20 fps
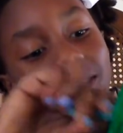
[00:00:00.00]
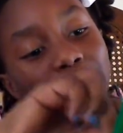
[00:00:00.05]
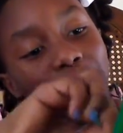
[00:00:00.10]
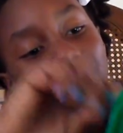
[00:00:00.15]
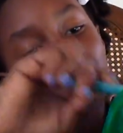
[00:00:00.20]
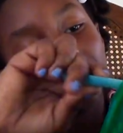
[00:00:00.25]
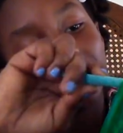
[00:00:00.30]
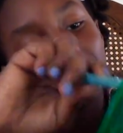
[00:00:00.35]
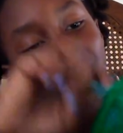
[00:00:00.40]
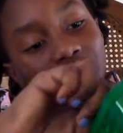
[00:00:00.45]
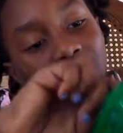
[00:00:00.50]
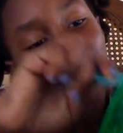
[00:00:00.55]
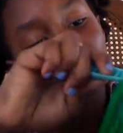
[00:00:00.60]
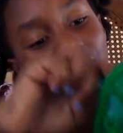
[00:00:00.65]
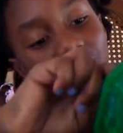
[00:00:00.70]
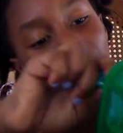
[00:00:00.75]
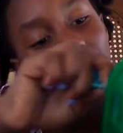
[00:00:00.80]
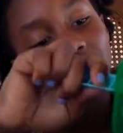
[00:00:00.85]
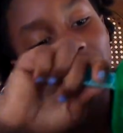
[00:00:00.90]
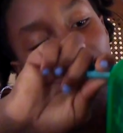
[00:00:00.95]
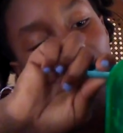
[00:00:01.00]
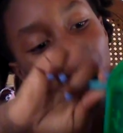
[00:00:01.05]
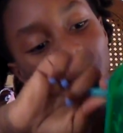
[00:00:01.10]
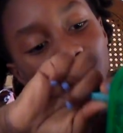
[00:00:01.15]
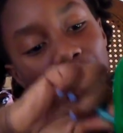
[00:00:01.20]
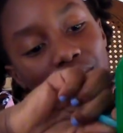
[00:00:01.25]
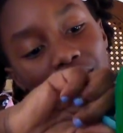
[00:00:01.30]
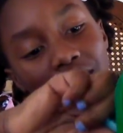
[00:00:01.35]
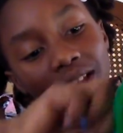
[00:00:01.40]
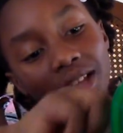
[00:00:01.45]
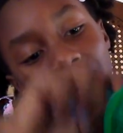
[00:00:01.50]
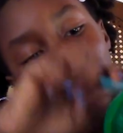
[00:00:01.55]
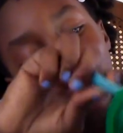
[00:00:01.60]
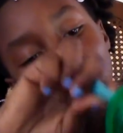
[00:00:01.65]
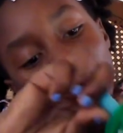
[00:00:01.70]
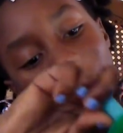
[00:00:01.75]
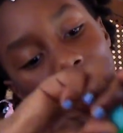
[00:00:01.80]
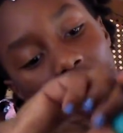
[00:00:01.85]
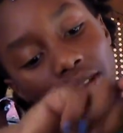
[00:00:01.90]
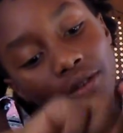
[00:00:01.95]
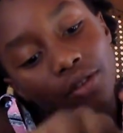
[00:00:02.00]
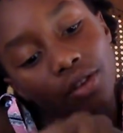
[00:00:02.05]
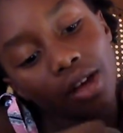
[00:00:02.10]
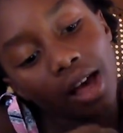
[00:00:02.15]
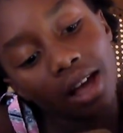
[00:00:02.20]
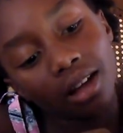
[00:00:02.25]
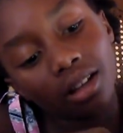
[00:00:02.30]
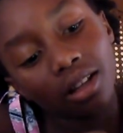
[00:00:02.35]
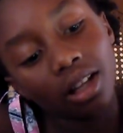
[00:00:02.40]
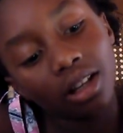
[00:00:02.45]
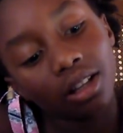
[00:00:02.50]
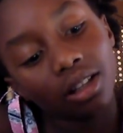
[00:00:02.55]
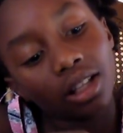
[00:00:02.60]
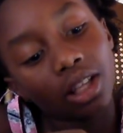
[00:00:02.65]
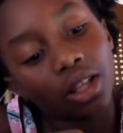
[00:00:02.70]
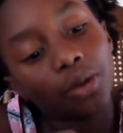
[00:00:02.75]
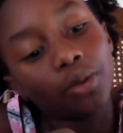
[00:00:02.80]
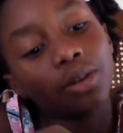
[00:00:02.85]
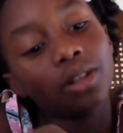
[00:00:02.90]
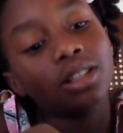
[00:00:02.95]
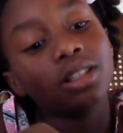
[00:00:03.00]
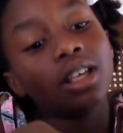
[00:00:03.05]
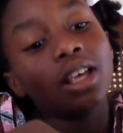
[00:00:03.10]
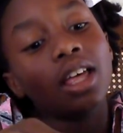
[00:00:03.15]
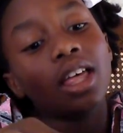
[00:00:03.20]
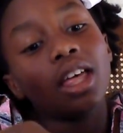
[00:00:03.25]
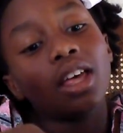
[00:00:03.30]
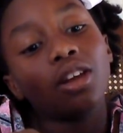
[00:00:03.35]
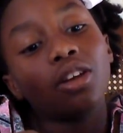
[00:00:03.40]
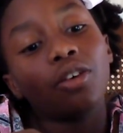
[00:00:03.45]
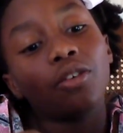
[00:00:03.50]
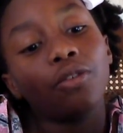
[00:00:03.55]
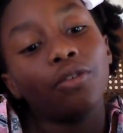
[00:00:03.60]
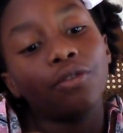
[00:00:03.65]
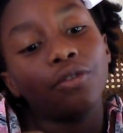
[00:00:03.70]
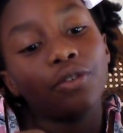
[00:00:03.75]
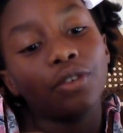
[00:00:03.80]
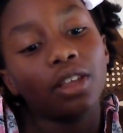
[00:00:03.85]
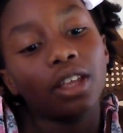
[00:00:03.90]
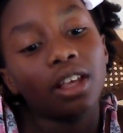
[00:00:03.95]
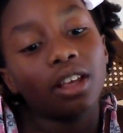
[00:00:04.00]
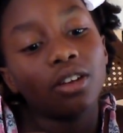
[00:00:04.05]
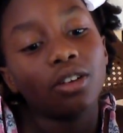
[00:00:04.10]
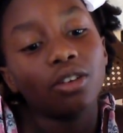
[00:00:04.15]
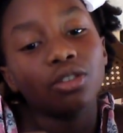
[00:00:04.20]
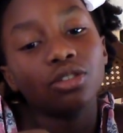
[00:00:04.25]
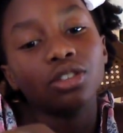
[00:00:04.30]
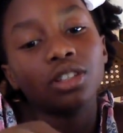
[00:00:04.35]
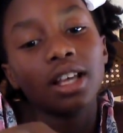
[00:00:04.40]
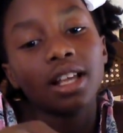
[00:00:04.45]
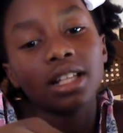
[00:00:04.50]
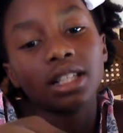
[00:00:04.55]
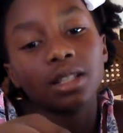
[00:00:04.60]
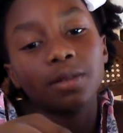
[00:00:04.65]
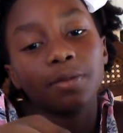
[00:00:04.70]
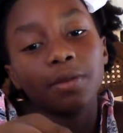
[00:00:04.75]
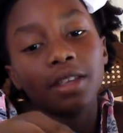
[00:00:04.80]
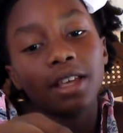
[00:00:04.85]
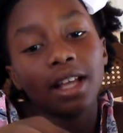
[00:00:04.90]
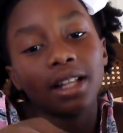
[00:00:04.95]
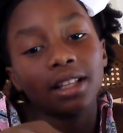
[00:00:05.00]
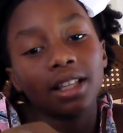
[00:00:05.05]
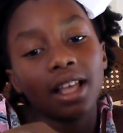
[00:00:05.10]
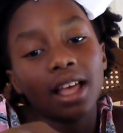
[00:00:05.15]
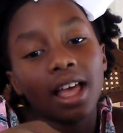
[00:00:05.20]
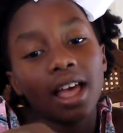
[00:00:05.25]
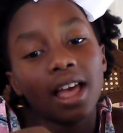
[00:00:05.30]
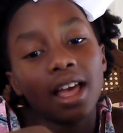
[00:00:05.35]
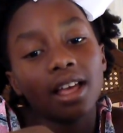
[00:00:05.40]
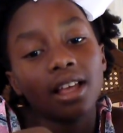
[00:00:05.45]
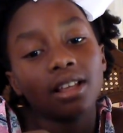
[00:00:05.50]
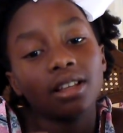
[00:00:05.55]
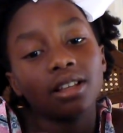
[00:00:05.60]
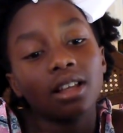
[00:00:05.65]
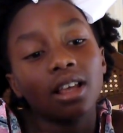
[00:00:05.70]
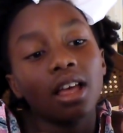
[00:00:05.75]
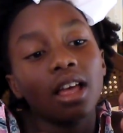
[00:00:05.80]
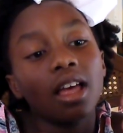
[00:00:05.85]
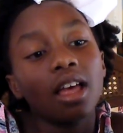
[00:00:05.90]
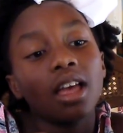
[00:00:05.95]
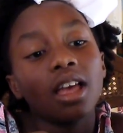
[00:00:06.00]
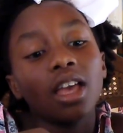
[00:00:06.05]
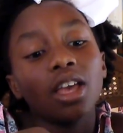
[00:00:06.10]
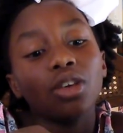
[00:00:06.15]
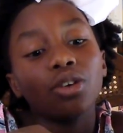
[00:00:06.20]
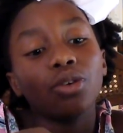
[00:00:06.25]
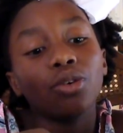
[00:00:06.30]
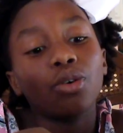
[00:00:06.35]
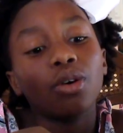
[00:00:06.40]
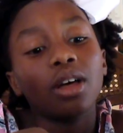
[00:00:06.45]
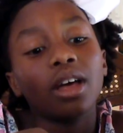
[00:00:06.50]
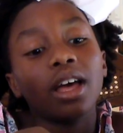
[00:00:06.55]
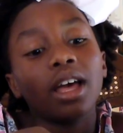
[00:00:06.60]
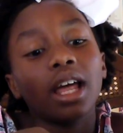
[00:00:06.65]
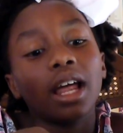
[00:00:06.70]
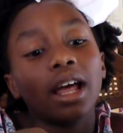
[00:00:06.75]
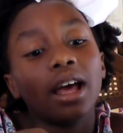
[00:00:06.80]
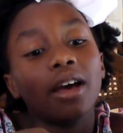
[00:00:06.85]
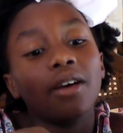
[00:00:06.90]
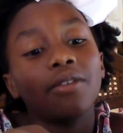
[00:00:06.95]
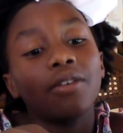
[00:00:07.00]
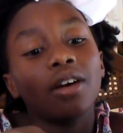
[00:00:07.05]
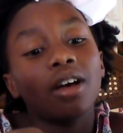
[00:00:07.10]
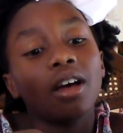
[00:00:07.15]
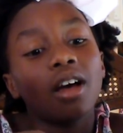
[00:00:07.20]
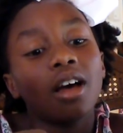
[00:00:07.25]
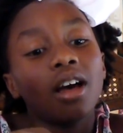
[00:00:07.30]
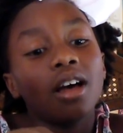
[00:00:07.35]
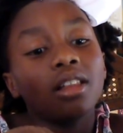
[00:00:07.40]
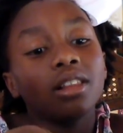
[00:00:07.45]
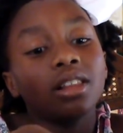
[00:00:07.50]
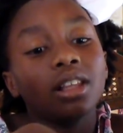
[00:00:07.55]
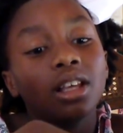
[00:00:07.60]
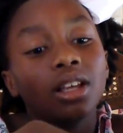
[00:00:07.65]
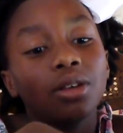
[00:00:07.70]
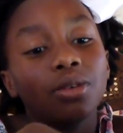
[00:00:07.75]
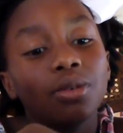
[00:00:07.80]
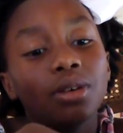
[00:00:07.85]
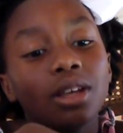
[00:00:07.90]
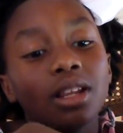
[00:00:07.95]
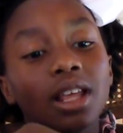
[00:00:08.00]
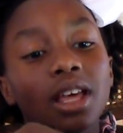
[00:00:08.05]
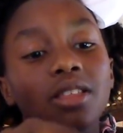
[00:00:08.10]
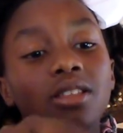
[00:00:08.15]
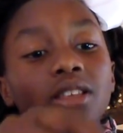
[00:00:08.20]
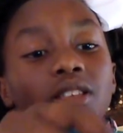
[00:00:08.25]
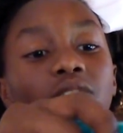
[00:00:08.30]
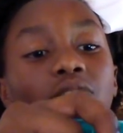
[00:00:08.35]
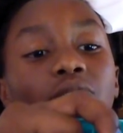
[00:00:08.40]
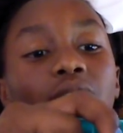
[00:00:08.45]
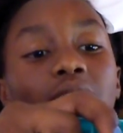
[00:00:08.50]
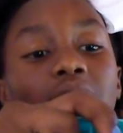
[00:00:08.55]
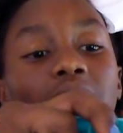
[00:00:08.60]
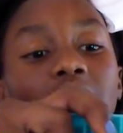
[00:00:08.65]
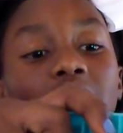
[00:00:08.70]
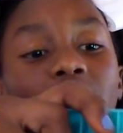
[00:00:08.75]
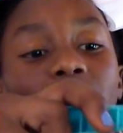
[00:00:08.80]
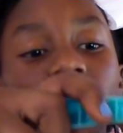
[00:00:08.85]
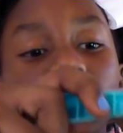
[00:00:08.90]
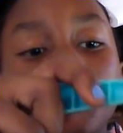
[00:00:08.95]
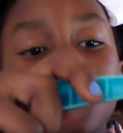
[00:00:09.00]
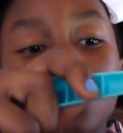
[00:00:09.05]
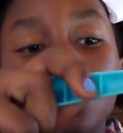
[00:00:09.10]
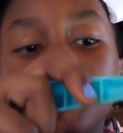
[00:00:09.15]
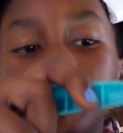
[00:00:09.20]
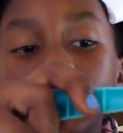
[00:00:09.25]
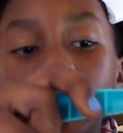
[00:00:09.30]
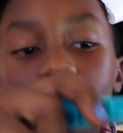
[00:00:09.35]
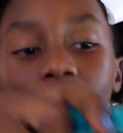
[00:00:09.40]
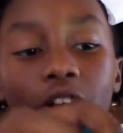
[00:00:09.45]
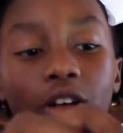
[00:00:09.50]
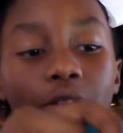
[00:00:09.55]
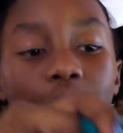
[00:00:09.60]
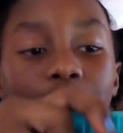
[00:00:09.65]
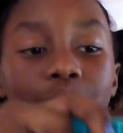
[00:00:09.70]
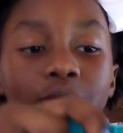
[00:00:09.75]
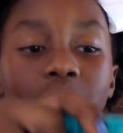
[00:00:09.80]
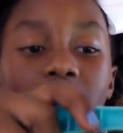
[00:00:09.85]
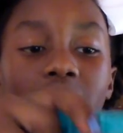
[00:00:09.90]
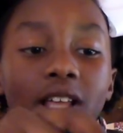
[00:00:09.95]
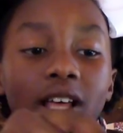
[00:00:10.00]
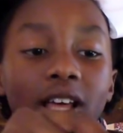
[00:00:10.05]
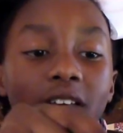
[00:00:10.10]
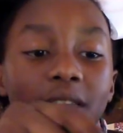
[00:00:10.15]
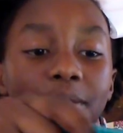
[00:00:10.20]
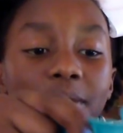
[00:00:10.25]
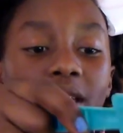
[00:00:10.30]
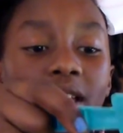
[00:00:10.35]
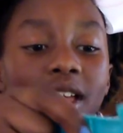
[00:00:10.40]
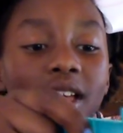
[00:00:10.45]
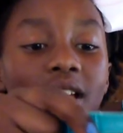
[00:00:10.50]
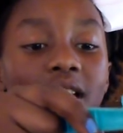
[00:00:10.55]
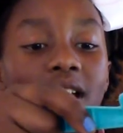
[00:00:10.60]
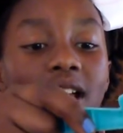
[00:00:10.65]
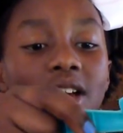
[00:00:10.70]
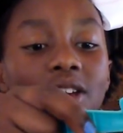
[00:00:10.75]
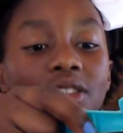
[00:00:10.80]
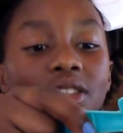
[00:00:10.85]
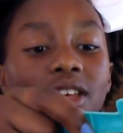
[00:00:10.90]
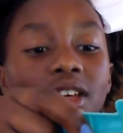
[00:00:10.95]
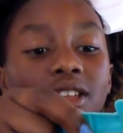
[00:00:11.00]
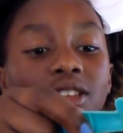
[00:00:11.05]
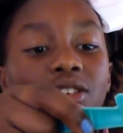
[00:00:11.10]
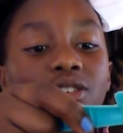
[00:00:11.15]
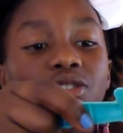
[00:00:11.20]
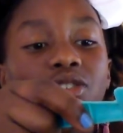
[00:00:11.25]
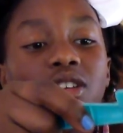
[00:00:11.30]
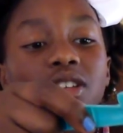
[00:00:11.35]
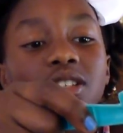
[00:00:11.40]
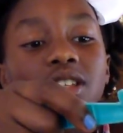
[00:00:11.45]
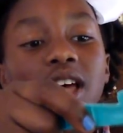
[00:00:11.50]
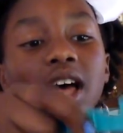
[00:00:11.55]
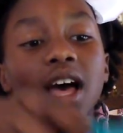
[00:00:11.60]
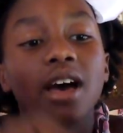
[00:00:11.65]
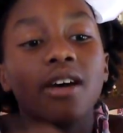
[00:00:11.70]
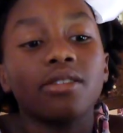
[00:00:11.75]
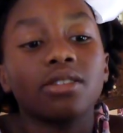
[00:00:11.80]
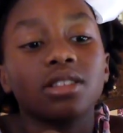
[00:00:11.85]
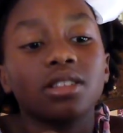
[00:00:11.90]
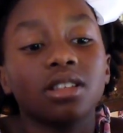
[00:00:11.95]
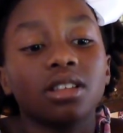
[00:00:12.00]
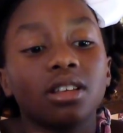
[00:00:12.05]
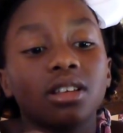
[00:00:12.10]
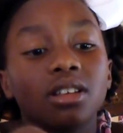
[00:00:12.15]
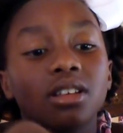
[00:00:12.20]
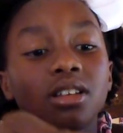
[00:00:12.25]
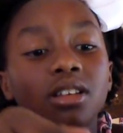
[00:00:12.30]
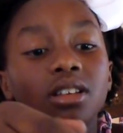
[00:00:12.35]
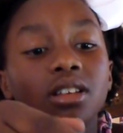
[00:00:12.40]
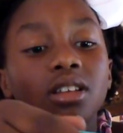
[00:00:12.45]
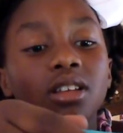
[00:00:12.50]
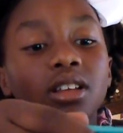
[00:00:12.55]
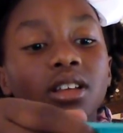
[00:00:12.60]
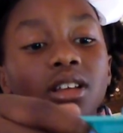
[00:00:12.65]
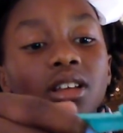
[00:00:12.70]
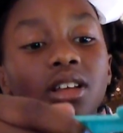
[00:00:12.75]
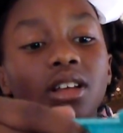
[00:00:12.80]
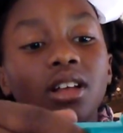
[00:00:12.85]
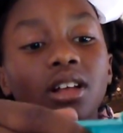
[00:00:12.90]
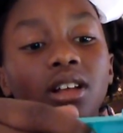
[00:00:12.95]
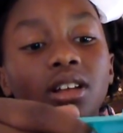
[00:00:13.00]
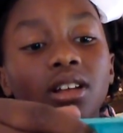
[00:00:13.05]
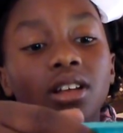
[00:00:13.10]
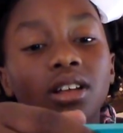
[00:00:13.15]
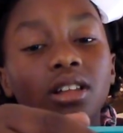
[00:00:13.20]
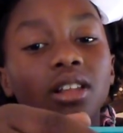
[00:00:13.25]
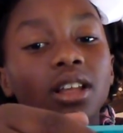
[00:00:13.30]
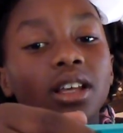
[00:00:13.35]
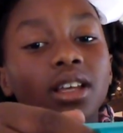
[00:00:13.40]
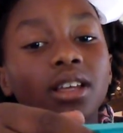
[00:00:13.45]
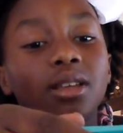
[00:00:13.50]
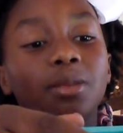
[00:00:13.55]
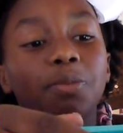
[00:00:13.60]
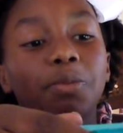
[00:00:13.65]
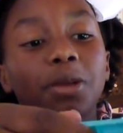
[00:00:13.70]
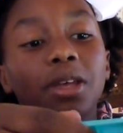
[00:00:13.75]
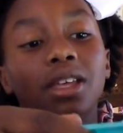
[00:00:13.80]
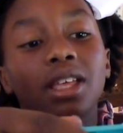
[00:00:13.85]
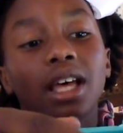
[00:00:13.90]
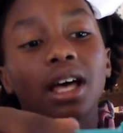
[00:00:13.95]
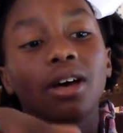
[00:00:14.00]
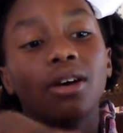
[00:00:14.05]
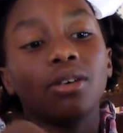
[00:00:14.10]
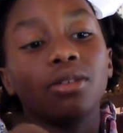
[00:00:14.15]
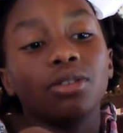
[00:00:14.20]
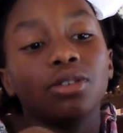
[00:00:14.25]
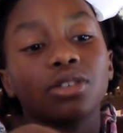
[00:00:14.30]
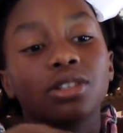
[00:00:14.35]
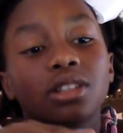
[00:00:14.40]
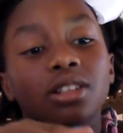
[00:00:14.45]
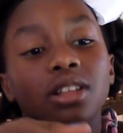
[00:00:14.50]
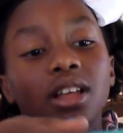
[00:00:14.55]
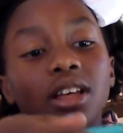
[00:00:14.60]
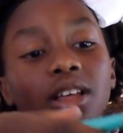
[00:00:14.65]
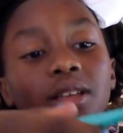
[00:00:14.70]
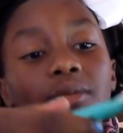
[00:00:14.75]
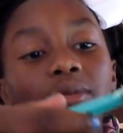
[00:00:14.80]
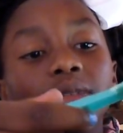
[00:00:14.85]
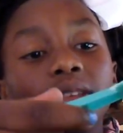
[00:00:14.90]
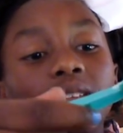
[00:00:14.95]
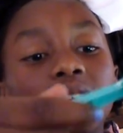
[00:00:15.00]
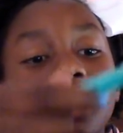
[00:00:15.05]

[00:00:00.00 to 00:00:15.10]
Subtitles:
I'm not showing this one. And if you add a lot of liquids, it'll just be at the end. You'll have liquid, and then you'll have your slime, and then you'll just have to pick out your slime,